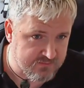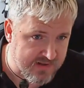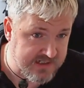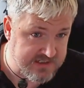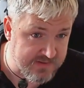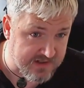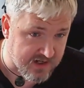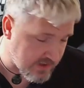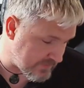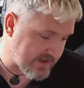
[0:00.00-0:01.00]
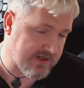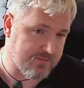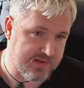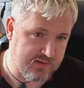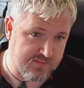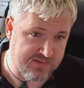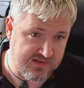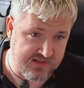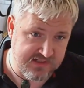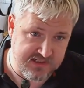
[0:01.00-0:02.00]
back to being a hardware company, we're
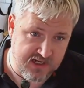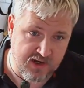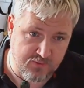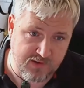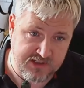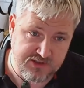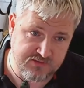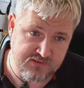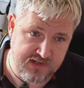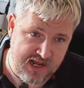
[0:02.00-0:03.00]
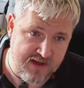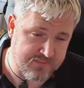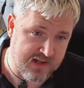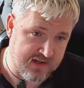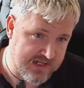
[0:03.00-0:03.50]
building these hardware sh- uh,